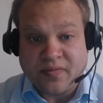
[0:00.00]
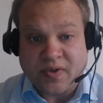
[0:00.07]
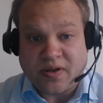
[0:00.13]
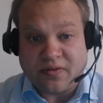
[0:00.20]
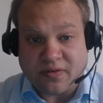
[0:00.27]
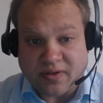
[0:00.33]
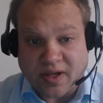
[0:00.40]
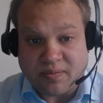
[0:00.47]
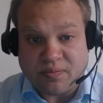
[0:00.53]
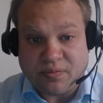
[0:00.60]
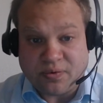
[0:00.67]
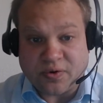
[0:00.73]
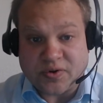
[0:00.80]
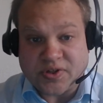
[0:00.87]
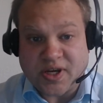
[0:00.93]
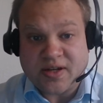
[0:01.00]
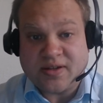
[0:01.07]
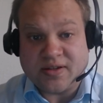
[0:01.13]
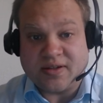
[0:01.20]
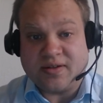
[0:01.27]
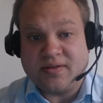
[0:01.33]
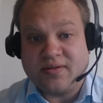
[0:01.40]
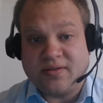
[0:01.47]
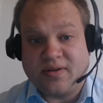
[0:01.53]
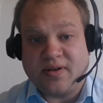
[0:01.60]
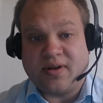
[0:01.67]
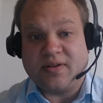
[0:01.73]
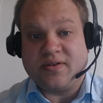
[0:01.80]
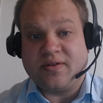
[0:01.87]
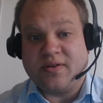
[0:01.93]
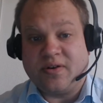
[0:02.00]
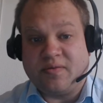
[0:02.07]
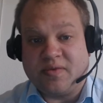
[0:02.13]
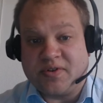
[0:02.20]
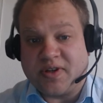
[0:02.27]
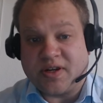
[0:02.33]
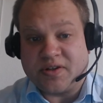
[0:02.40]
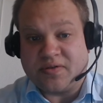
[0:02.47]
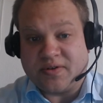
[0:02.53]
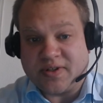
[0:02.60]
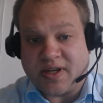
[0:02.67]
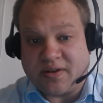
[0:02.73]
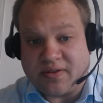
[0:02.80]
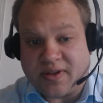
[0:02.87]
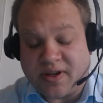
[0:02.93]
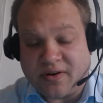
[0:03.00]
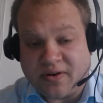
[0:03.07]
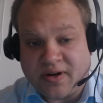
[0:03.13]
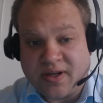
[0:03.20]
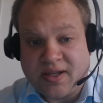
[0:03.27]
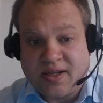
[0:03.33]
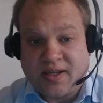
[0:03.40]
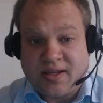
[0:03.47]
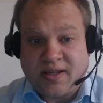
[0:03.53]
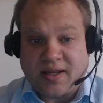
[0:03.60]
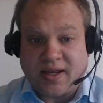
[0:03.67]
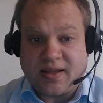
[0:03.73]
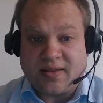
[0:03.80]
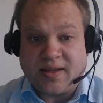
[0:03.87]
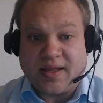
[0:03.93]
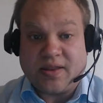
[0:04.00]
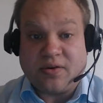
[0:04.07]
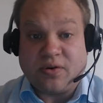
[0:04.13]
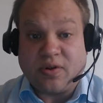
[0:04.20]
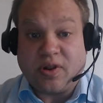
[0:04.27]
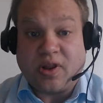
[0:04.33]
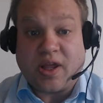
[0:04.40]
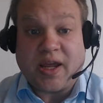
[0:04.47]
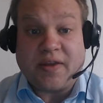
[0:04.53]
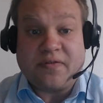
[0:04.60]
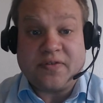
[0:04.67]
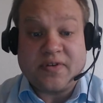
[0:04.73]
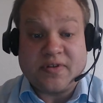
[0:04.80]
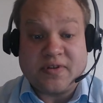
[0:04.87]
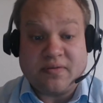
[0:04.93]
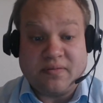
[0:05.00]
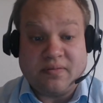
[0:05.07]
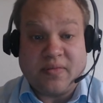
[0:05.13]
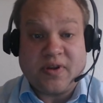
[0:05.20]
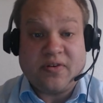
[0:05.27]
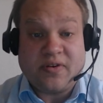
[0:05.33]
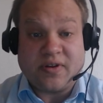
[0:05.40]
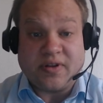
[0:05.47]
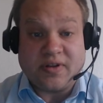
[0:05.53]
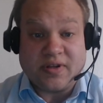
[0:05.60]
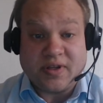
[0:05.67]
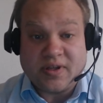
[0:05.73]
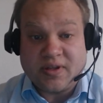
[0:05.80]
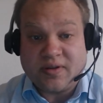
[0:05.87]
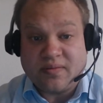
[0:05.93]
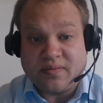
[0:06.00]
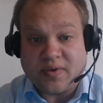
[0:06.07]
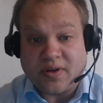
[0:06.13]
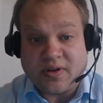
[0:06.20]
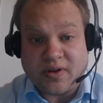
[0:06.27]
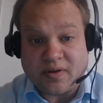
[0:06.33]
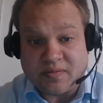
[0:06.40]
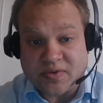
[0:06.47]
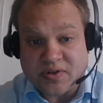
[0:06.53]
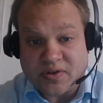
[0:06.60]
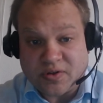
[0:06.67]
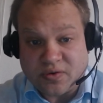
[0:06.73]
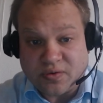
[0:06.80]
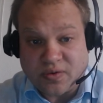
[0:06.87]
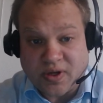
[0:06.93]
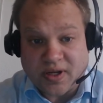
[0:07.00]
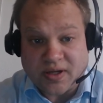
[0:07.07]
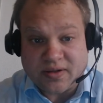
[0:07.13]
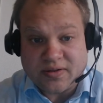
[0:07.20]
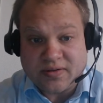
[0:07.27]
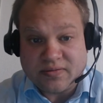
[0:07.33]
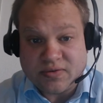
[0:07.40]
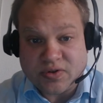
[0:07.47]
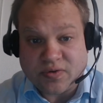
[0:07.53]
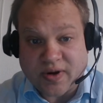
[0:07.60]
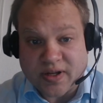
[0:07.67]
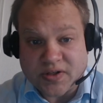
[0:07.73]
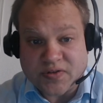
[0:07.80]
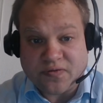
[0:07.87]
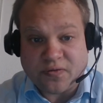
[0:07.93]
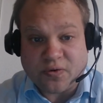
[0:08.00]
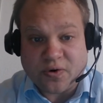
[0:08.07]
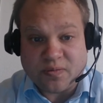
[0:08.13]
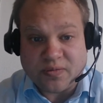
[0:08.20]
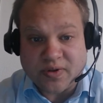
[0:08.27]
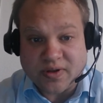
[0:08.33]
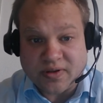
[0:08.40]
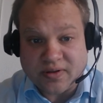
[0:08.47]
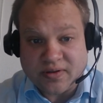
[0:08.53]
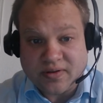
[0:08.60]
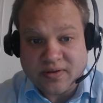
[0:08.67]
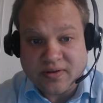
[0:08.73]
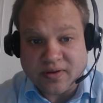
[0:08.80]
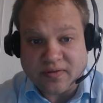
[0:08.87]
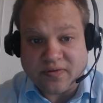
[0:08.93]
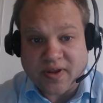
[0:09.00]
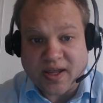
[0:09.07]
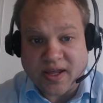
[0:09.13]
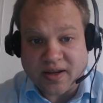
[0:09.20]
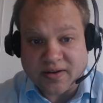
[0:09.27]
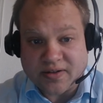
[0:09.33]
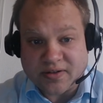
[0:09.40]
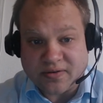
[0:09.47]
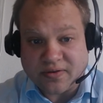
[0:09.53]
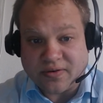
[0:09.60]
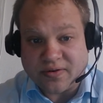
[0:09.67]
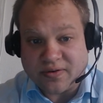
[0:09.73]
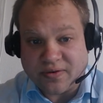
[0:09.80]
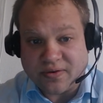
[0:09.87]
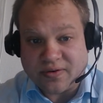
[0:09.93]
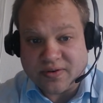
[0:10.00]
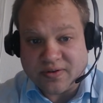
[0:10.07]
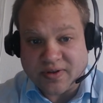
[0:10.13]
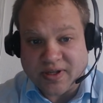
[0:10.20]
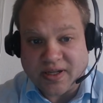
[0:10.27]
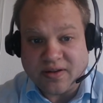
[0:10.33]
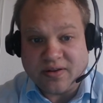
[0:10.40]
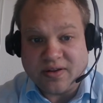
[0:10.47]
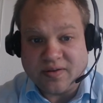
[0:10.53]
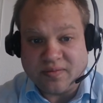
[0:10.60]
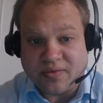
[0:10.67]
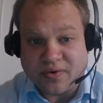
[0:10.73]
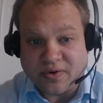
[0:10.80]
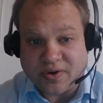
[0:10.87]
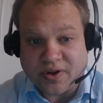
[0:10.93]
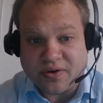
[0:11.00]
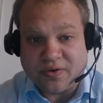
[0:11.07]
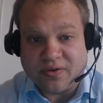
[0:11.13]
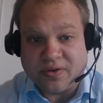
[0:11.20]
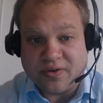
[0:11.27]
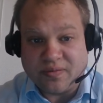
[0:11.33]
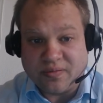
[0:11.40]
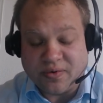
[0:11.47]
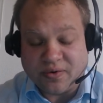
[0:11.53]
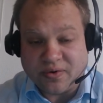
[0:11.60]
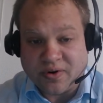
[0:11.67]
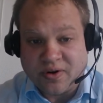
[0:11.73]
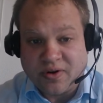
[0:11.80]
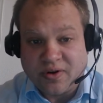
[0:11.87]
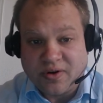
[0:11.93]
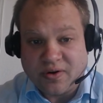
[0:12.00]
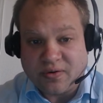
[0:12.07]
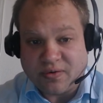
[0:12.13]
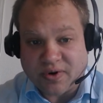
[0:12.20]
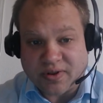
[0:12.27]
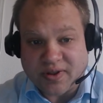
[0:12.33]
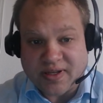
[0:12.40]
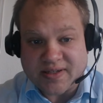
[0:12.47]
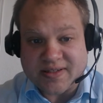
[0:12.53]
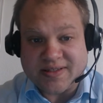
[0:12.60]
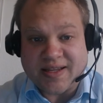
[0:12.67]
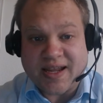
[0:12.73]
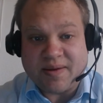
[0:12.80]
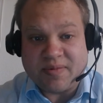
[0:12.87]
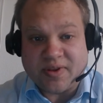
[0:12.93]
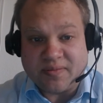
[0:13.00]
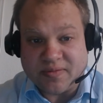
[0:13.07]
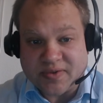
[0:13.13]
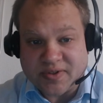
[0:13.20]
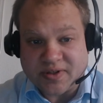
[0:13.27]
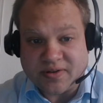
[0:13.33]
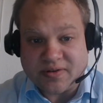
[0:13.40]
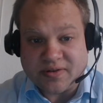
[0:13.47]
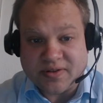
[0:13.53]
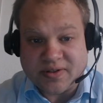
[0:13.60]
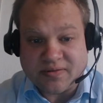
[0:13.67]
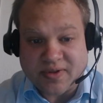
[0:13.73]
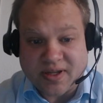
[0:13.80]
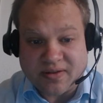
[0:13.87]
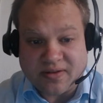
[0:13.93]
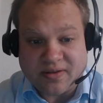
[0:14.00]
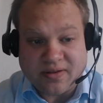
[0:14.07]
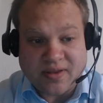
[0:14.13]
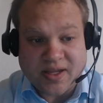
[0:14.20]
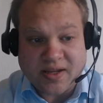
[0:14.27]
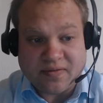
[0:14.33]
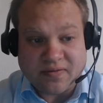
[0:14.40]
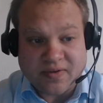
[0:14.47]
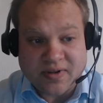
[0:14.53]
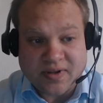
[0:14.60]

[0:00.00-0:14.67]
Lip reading: So they project it onto the homosexuals out there, and then their life's mission becomes to transform the fags, or to heal them, or cure them, or at least damn them, so that they've